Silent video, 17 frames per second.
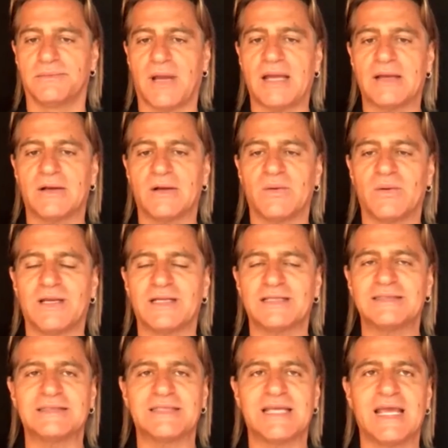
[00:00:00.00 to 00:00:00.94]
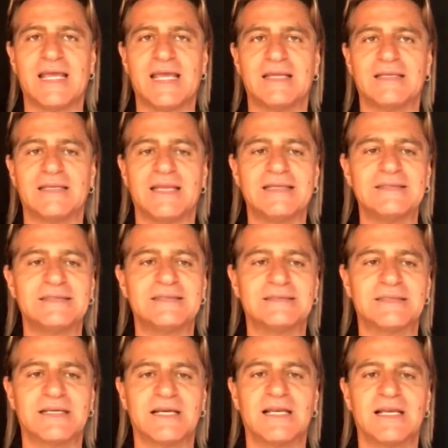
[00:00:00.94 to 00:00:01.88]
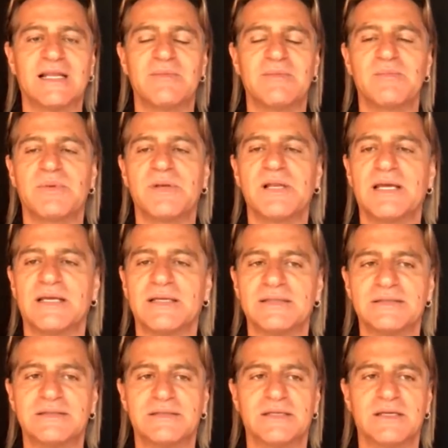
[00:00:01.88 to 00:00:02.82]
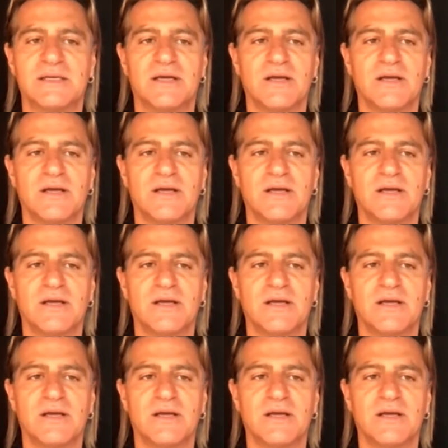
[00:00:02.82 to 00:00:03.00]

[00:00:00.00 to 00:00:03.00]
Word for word: I don't want to say necessarily bliss,